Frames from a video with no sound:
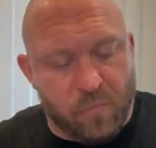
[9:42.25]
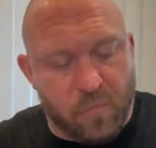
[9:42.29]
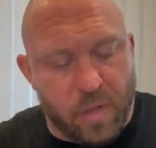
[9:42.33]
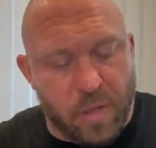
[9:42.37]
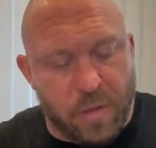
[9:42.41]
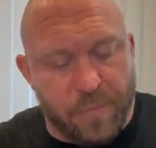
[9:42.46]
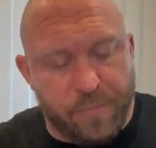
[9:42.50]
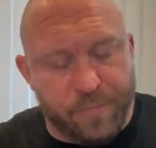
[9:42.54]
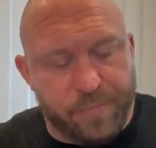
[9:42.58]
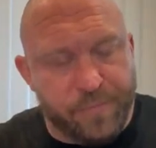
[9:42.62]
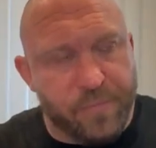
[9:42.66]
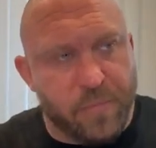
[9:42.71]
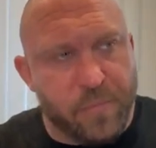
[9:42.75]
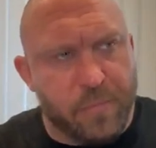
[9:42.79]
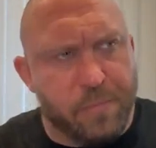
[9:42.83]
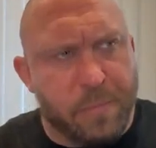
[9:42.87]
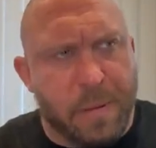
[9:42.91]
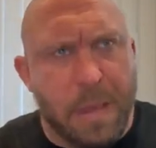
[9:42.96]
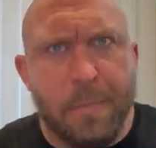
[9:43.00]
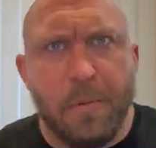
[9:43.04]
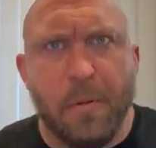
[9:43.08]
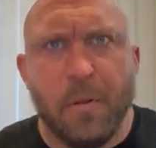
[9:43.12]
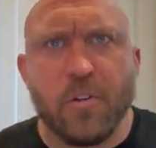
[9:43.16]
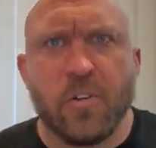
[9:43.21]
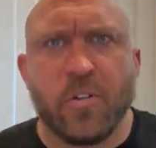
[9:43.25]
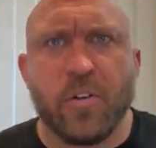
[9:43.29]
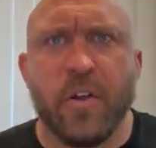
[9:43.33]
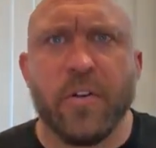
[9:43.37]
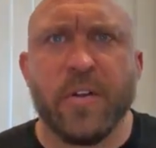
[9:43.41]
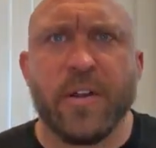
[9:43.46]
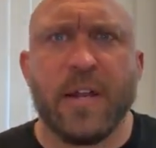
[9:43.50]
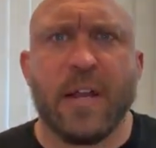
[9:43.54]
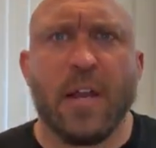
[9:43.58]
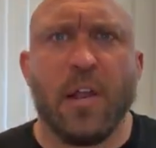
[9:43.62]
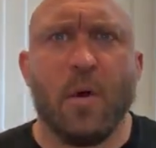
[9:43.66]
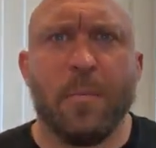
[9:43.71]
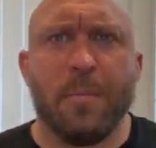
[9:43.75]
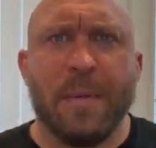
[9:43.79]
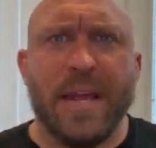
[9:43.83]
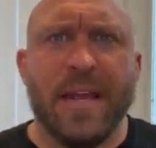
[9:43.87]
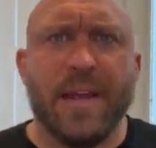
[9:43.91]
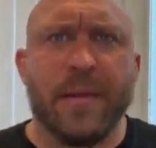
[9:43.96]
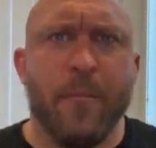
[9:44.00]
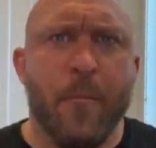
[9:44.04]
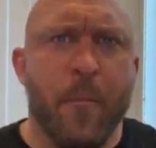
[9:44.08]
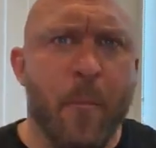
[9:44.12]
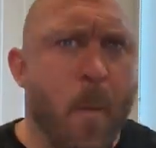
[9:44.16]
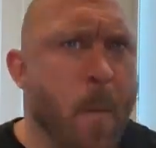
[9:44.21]
that people are starting to get a little
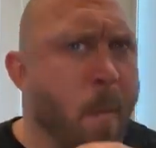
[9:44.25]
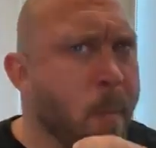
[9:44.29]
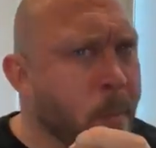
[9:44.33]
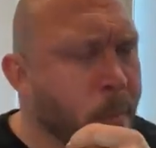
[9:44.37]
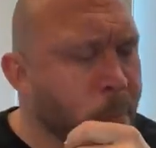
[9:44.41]
mean.